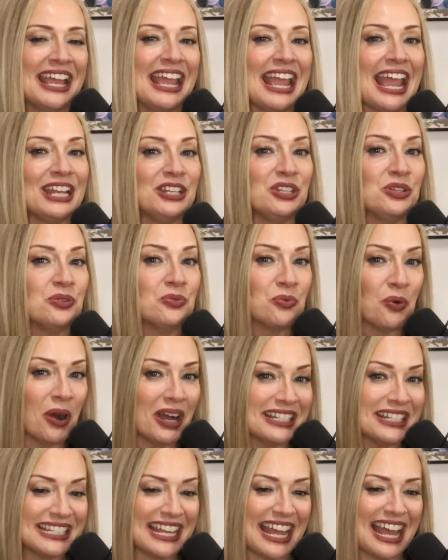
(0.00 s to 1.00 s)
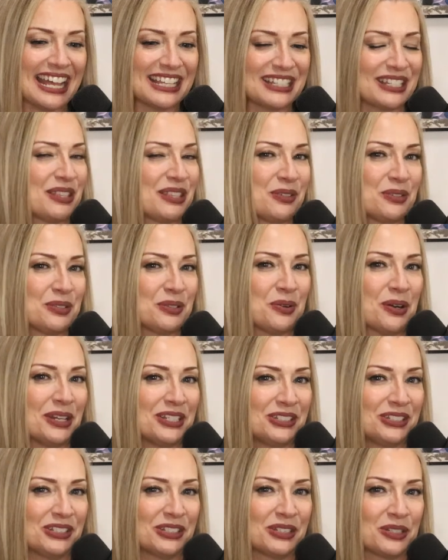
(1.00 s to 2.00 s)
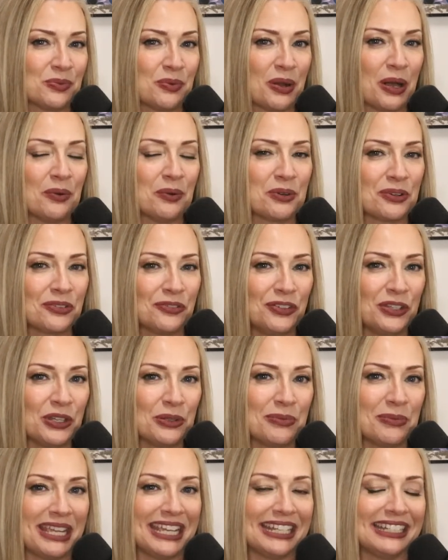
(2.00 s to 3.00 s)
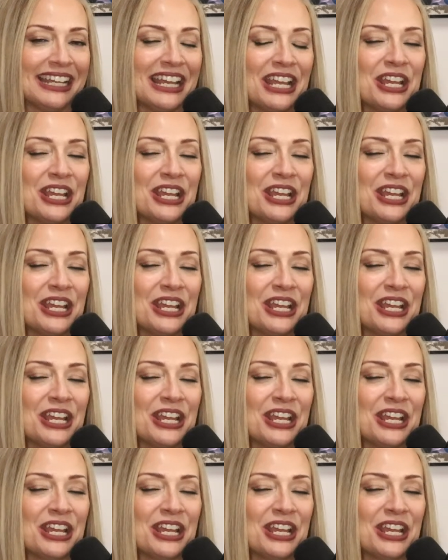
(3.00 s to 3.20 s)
and you want to ask those questions while we're filming,